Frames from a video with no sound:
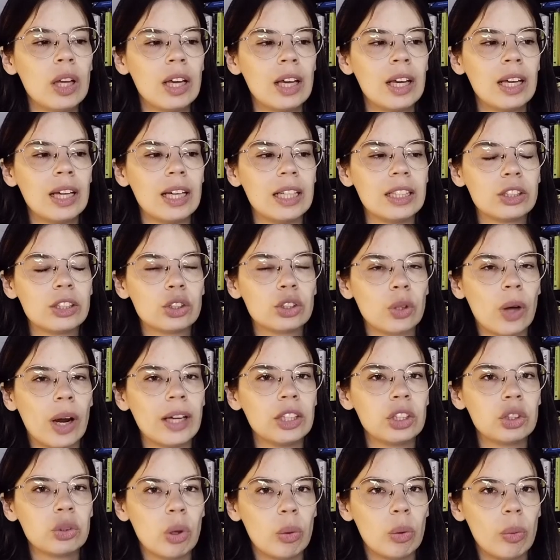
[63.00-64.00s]
is
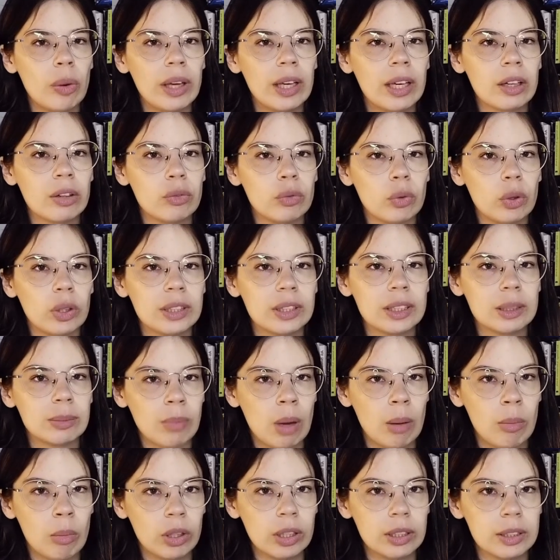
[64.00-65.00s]
trying to awaken Voit's
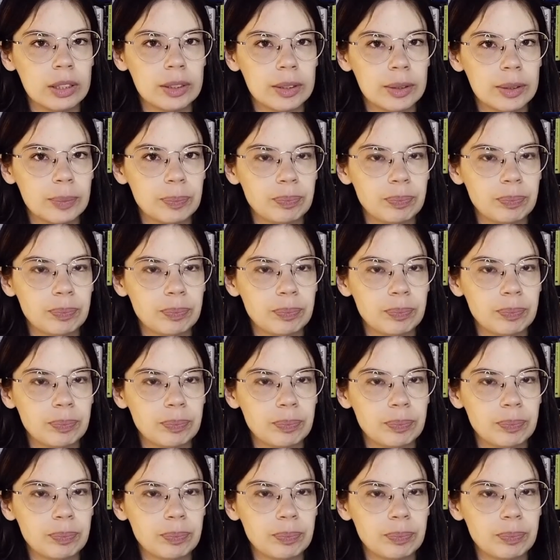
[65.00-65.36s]
memories.